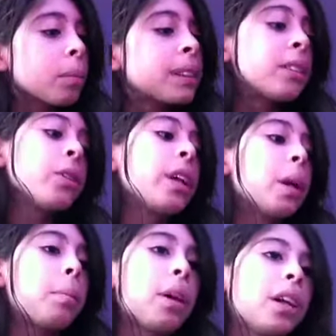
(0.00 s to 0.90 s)

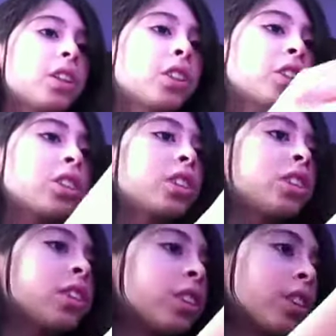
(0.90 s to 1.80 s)
Studio brush.
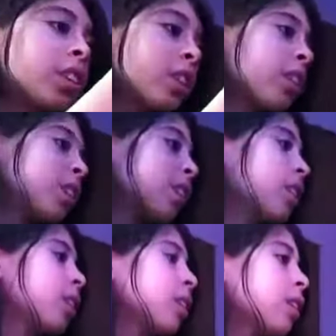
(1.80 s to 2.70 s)
Oh,
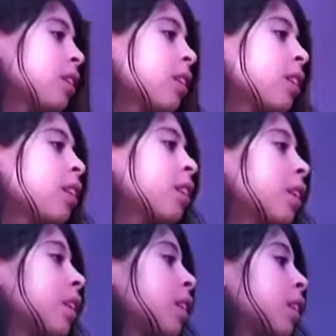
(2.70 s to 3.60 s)
no, it's
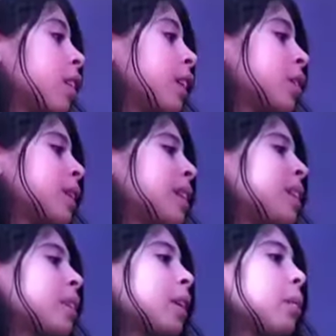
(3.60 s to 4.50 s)
called, this one's
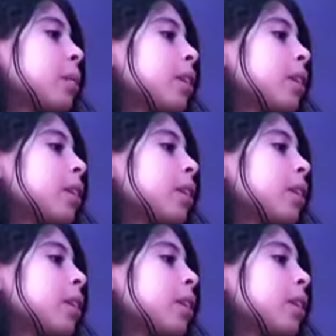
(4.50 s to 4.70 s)
studio